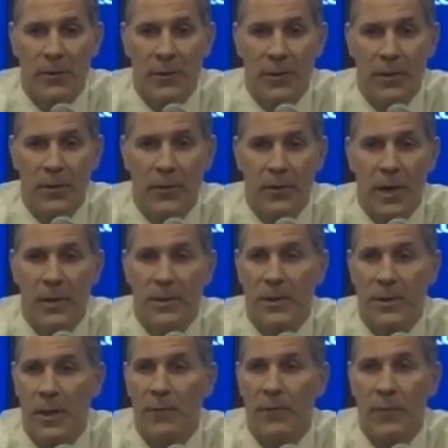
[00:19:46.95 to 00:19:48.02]
you know, it has
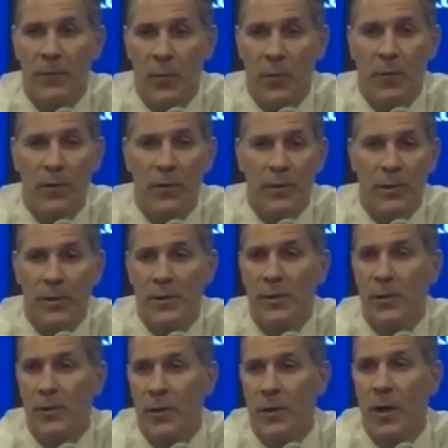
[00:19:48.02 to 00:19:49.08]
to come from more than just
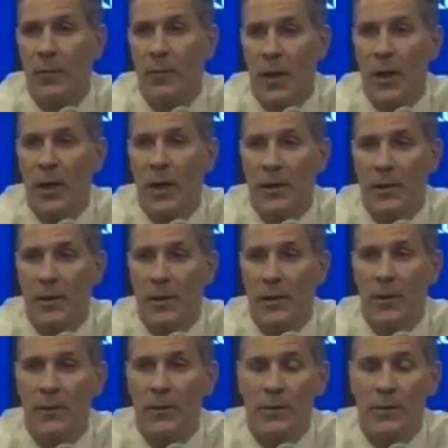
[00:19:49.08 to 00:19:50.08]
our top line, you know.